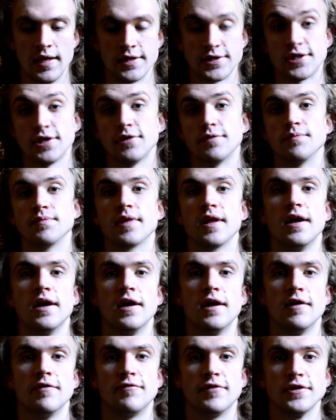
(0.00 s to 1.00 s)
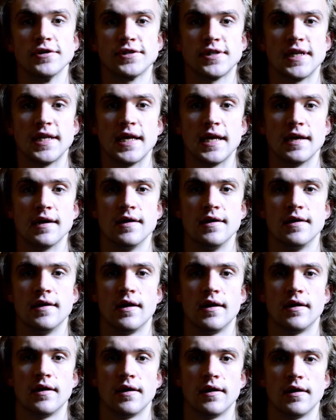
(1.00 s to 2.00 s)
So, firstly,
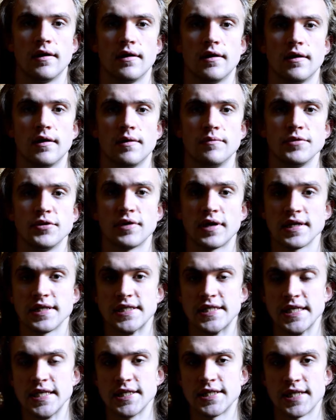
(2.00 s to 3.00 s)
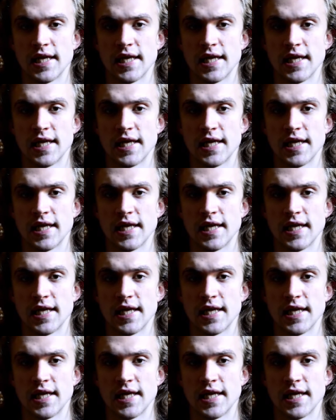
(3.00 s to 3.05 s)
you can see